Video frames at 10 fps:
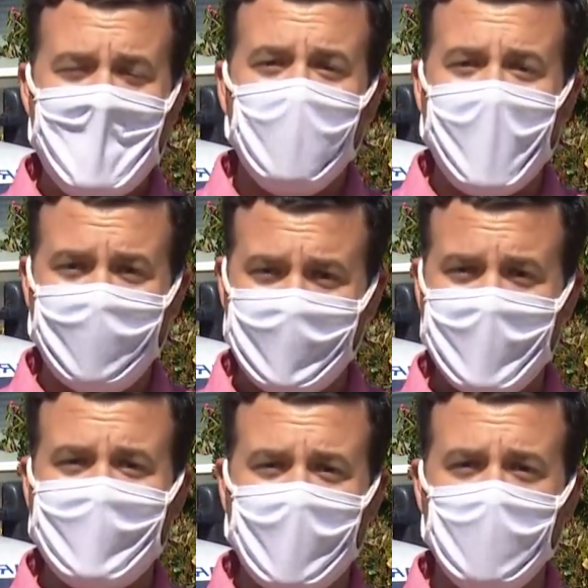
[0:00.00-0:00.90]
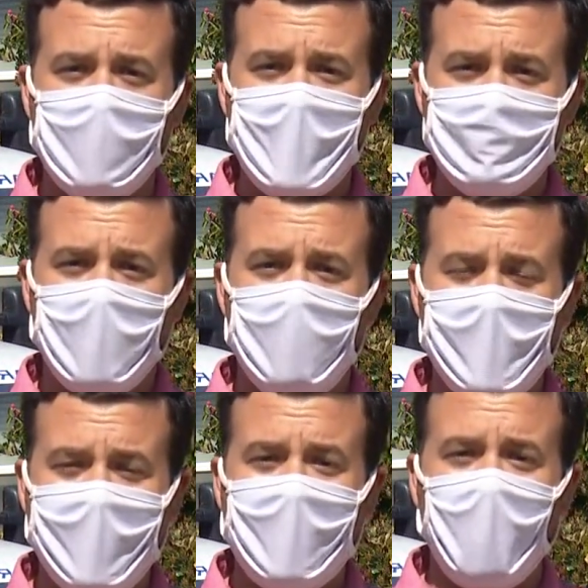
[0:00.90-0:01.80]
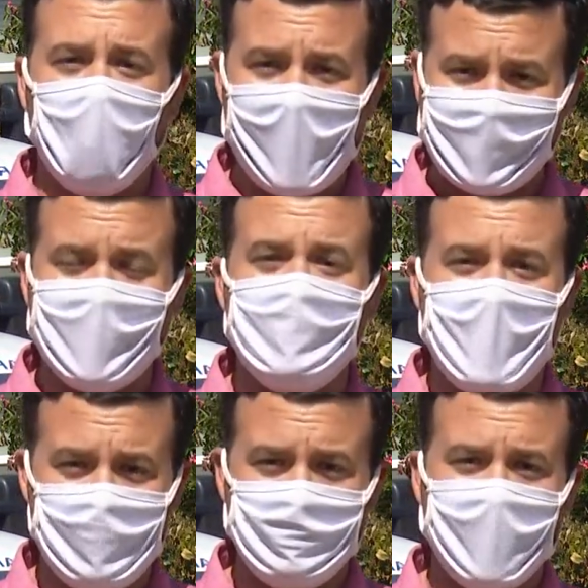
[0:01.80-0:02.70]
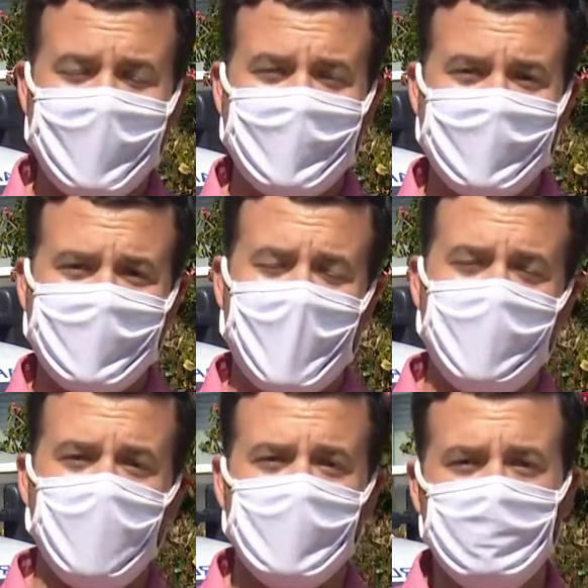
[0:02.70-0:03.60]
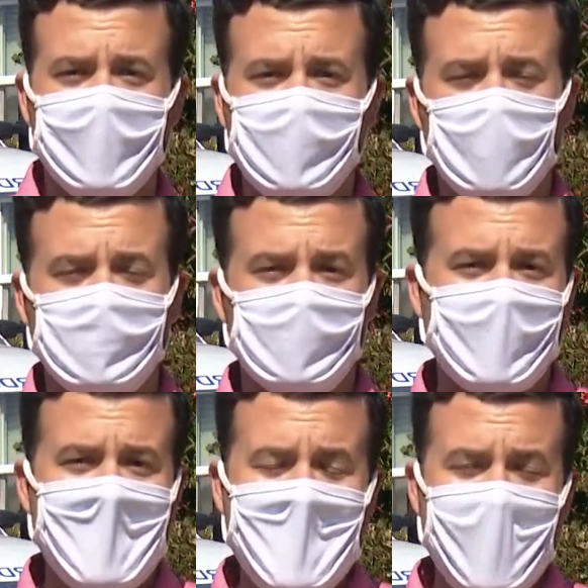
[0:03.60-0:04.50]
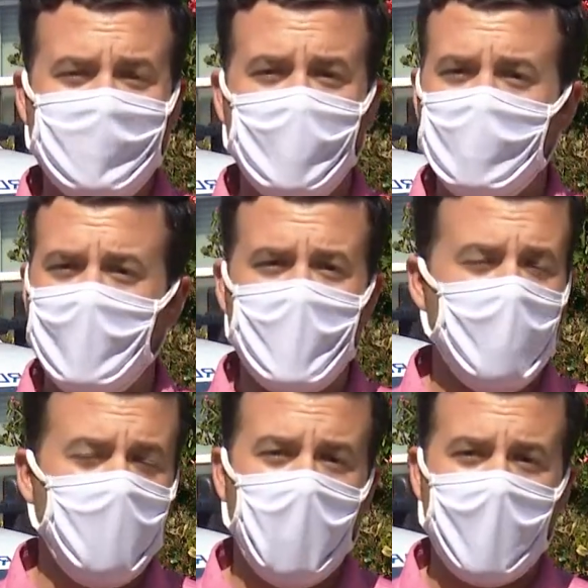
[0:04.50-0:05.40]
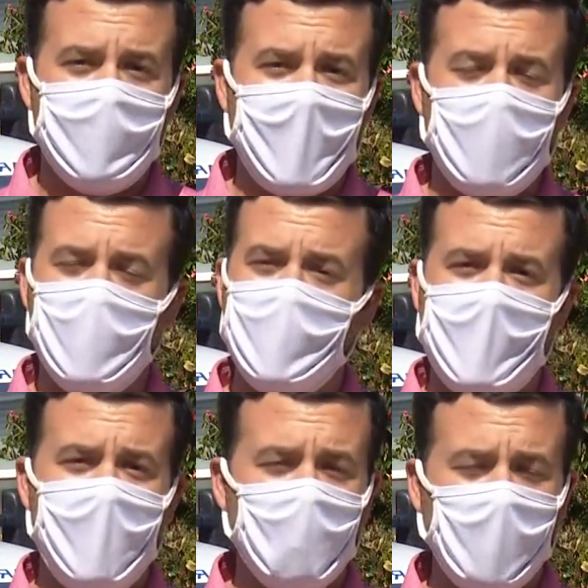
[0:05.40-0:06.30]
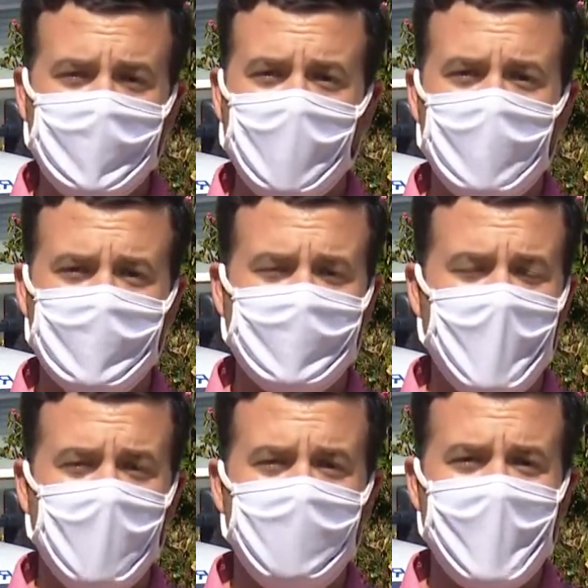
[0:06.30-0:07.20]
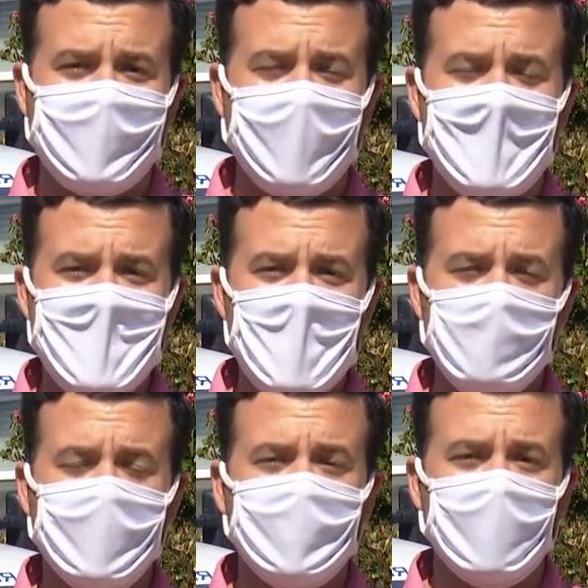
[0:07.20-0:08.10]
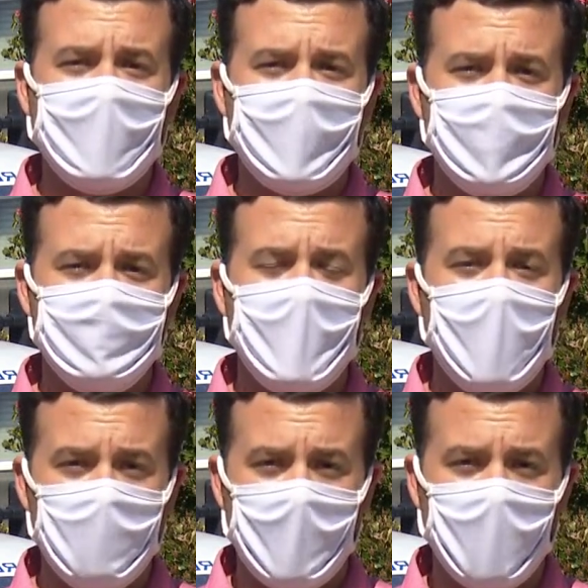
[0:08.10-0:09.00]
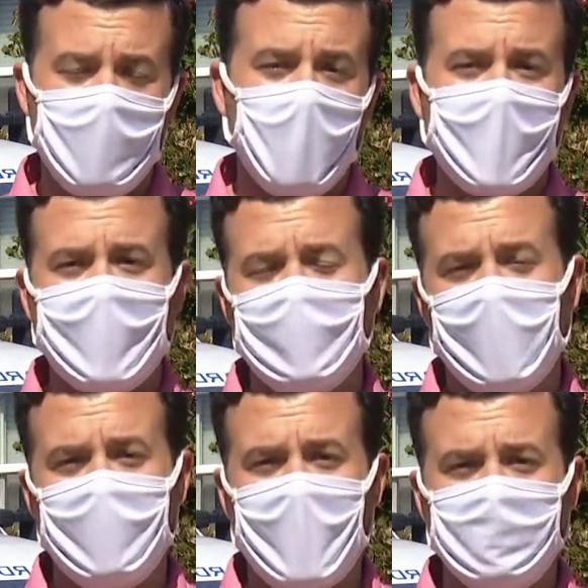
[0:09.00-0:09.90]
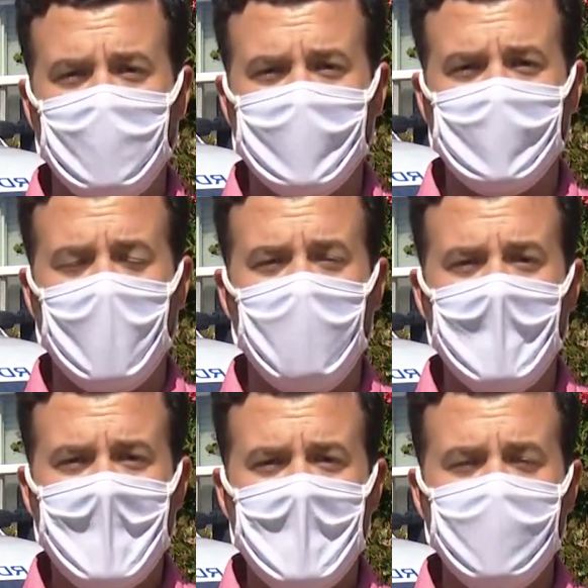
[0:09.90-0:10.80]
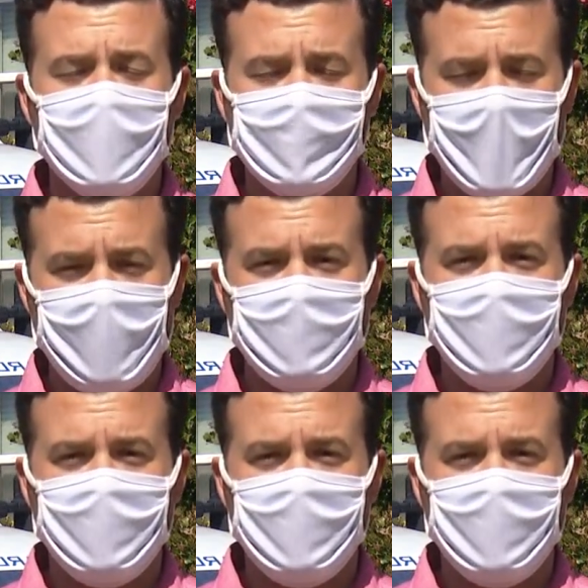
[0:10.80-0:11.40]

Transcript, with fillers: we have seen several people being arrested, being placed inside of those police cruisers. As soon as we know more about who they are, what charges they are facing, we'll be sure to let you know. But reporting in Clairemont, I'm Chris Groh for News 8.